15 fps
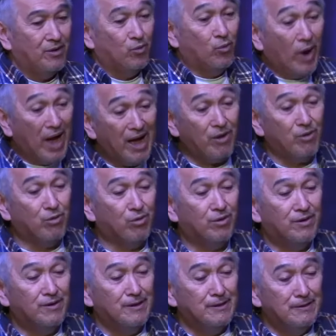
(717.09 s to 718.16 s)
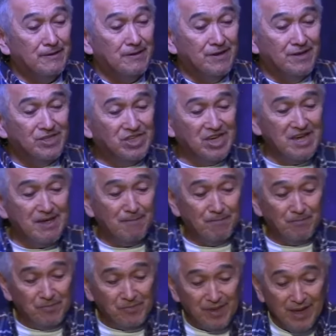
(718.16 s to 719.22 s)
Wow!
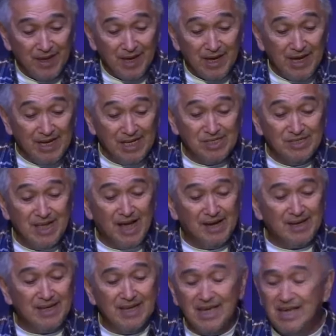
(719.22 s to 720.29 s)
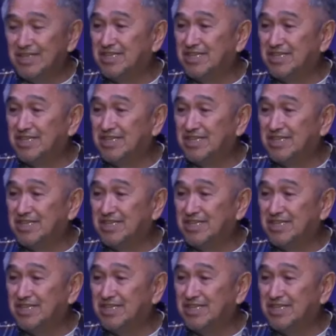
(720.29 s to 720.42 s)
See, it is not easy